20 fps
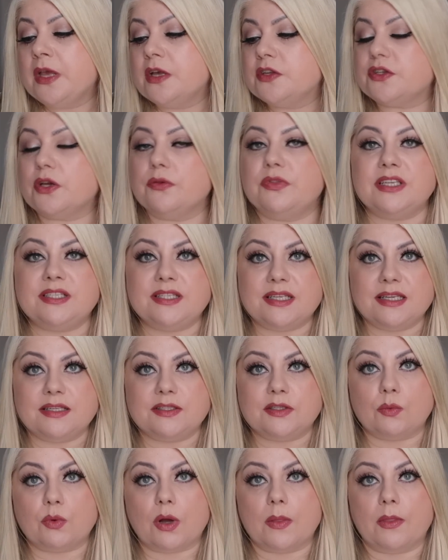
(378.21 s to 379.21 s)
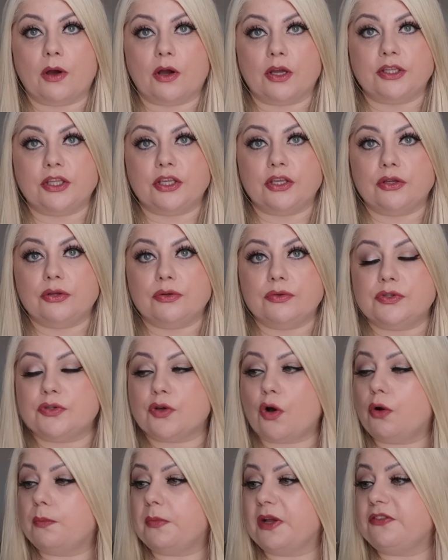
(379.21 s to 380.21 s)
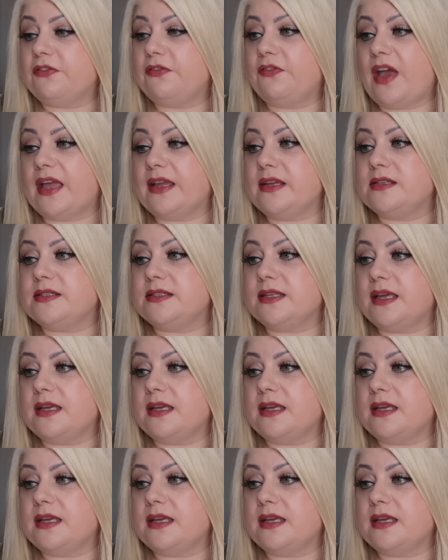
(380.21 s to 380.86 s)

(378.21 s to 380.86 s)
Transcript: So this is the one that I use on my face.